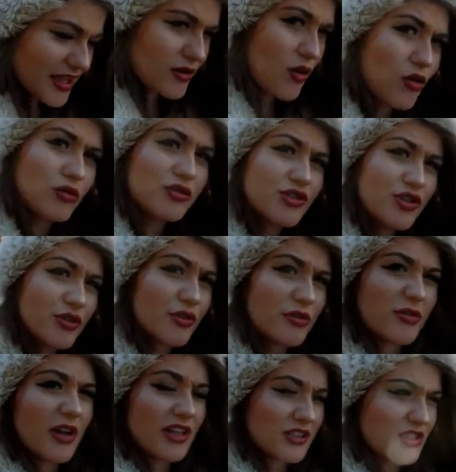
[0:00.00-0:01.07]
and
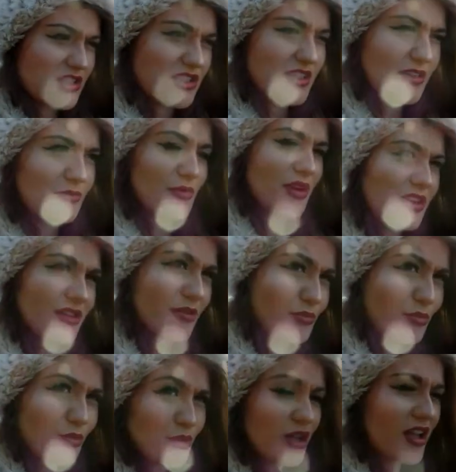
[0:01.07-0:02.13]
also I just didn't want to
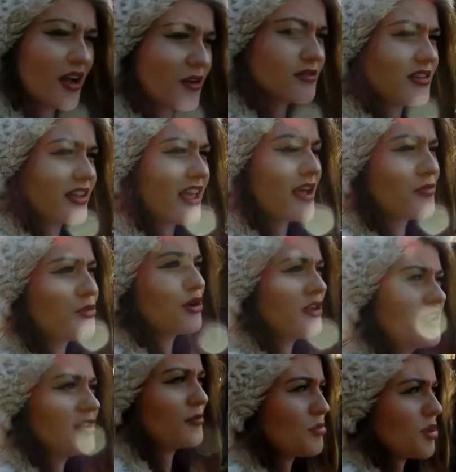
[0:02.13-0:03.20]
bring out the camera
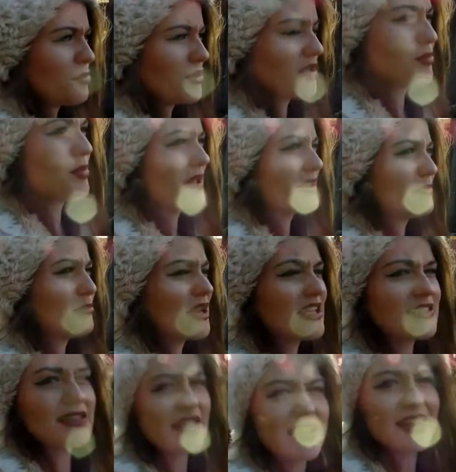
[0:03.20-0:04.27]
in a public
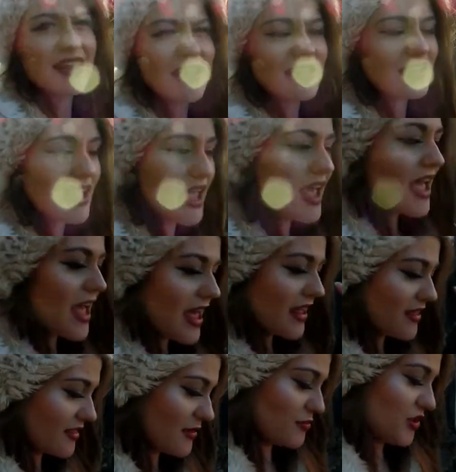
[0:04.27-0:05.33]
place like that,
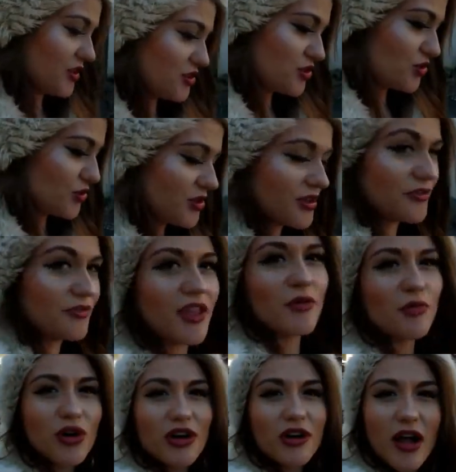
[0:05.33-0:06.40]
and I'm not sure if
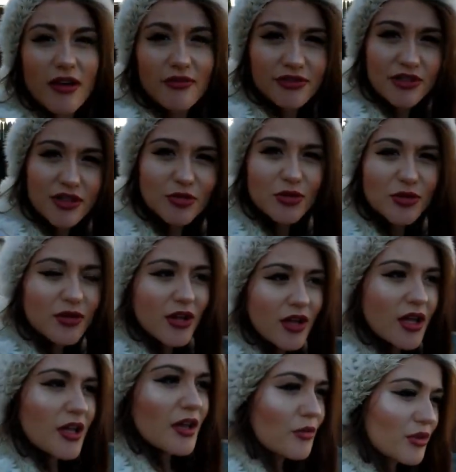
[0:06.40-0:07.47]
they were comfortable
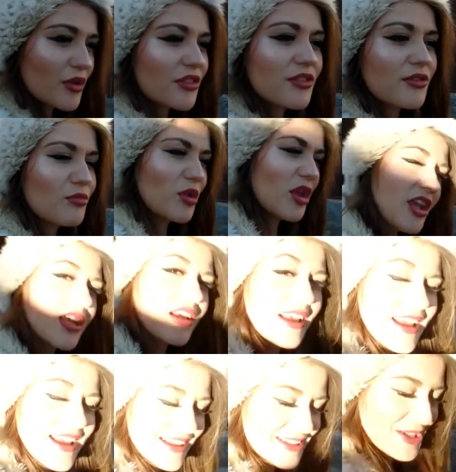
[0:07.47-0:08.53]
with me
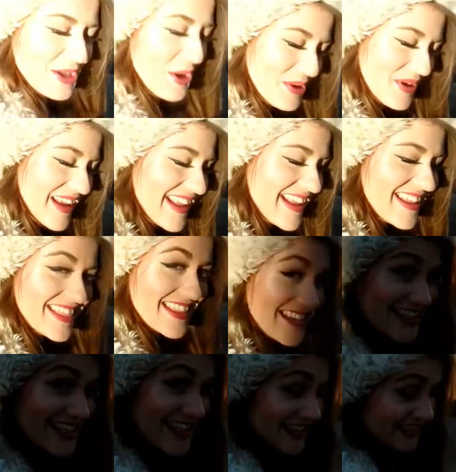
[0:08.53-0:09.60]
doing
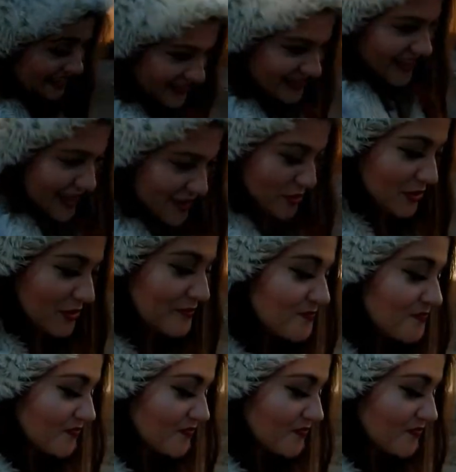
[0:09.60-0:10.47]
this at the table.